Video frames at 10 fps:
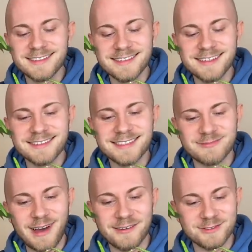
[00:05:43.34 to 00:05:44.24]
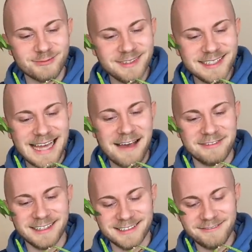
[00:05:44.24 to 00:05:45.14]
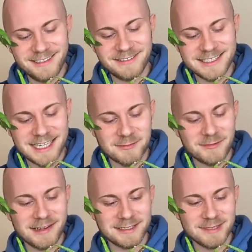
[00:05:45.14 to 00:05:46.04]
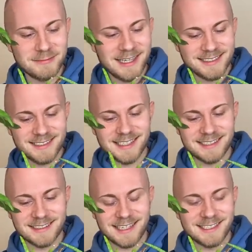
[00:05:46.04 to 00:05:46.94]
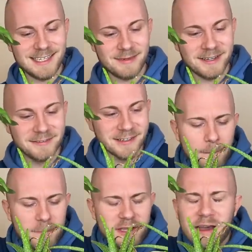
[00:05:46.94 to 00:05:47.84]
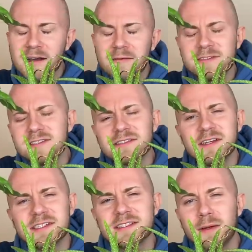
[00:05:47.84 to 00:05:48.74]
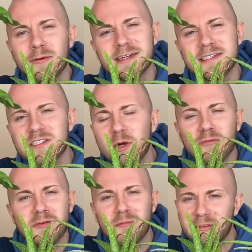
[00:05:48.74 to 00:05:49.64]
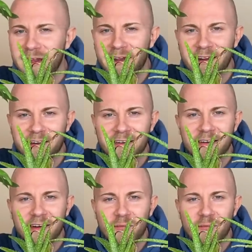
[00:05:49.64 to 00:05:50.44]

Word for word: It's, wow, it's really heavy. It definitely weighs a couple pounds. I'm surprised this thing isn't like tipping over. But yeah, it was a slippery slope from there.